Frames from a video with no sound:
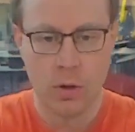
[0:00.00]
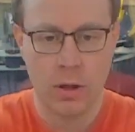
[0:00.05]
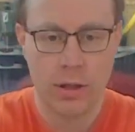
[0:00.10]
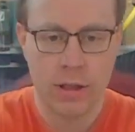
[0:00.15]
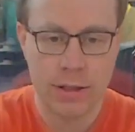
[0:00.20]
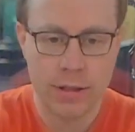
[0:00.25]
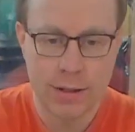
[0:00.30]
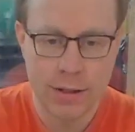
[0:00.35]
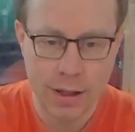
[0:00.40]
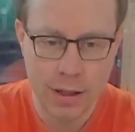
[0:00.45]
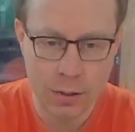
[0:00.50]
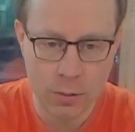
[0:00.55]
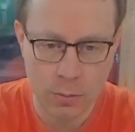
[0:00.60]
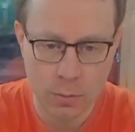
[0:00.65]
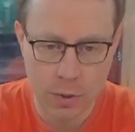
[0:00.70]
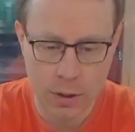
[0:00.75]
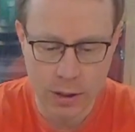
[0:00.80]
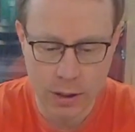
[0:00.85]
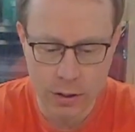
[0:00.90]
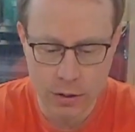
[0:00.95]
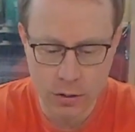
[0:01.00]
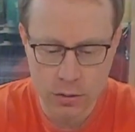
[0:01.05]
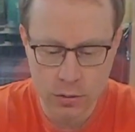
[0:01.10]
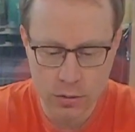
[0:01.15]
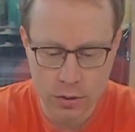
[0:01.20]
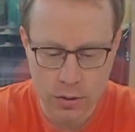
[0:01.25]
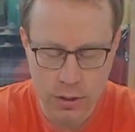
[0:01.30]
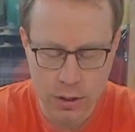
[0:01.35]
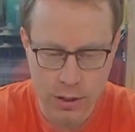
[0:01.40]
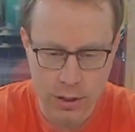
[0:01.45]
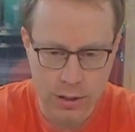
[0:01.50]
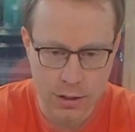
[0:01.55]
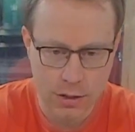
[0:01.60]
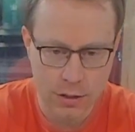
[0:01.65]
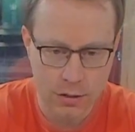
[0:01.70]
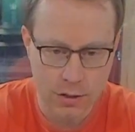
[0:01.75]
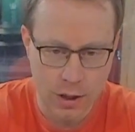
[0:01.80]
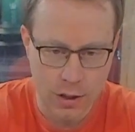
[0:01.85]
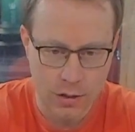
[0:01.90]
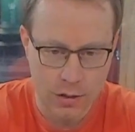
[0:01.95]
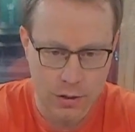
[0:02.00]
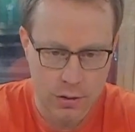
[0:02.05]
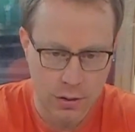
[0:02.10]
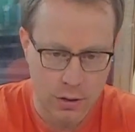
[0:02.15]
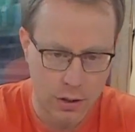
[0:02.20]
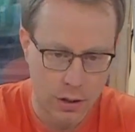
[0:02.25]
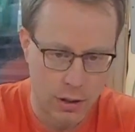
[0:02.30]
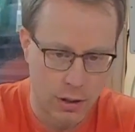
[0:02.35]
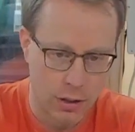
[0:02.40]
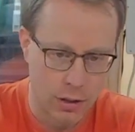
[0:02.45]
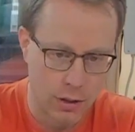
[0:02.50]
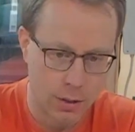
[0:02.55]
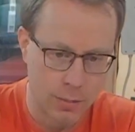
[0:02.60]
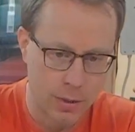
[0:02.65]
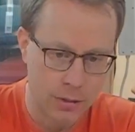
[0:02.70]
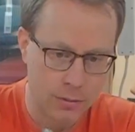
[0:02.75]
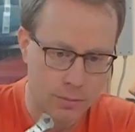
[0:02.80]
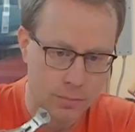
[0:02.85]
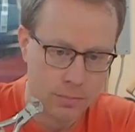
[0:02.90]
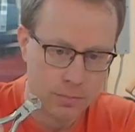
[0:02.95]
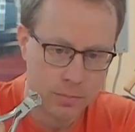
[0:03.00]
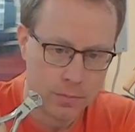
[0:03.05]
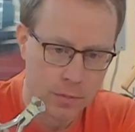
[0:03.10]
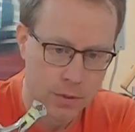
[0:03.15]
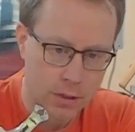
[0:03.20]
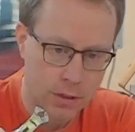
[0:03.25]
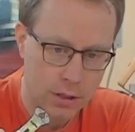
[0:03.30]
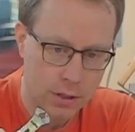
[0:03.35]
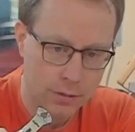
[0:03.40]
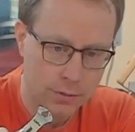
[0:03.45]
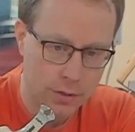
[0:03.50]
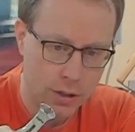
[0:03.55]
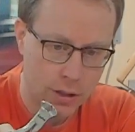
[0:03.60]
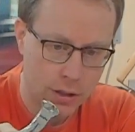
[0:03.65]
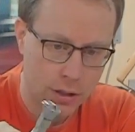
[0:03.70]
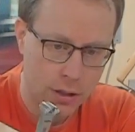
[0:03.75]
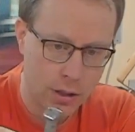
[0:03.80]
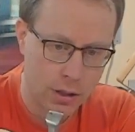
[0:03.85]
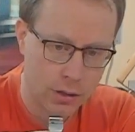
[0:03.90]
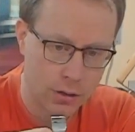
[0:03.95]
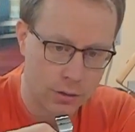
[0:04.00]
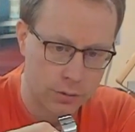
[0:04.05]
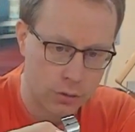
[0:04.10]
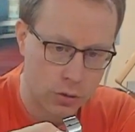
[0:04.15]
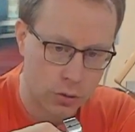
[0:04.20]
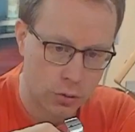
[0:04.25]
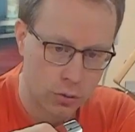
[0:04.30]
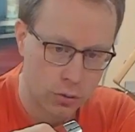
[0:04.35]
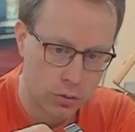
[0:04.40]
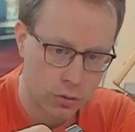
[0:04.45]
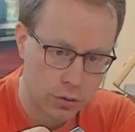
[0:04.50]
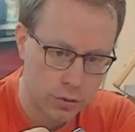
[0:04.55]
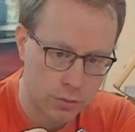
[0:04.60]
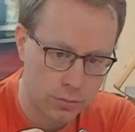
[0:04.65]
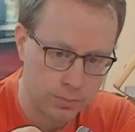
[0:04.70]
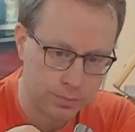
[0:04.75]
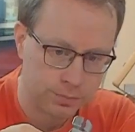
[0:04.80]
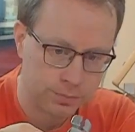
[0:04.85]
Instead what I use is just a bit different kind of tools.